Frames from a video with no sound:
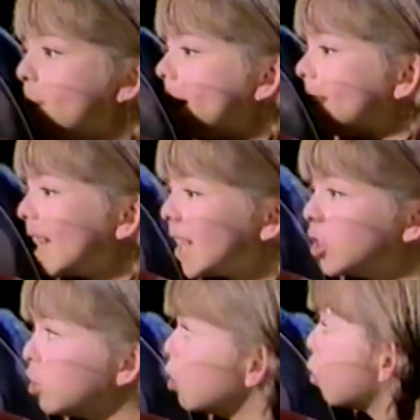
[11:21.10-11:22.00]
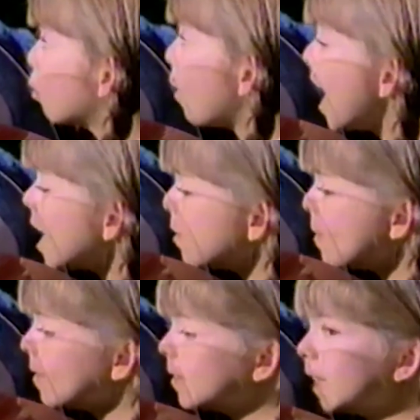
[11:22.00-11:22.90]
Beasley, it's too quiet
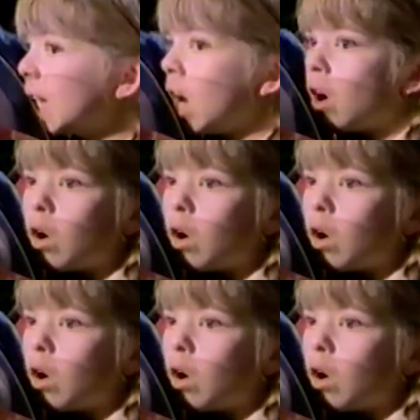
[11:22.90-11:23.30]
around here.